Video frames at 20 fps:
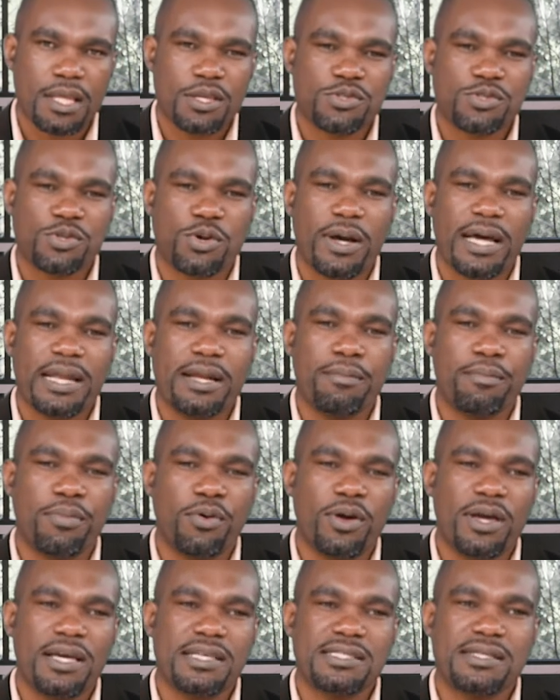So, an
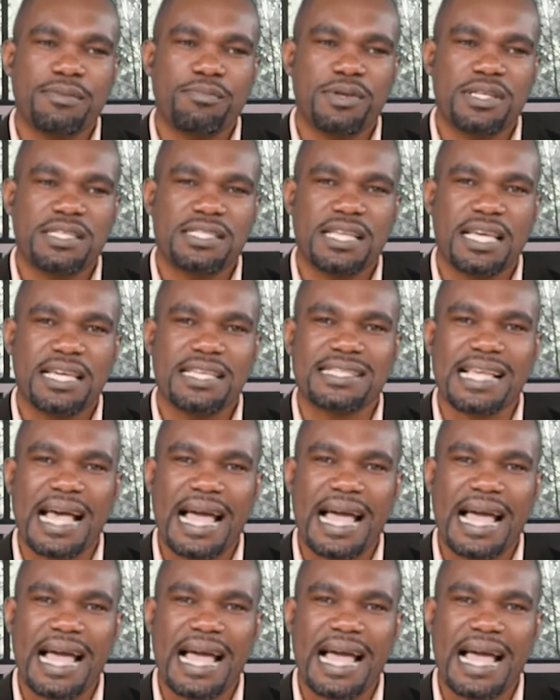employer simply says,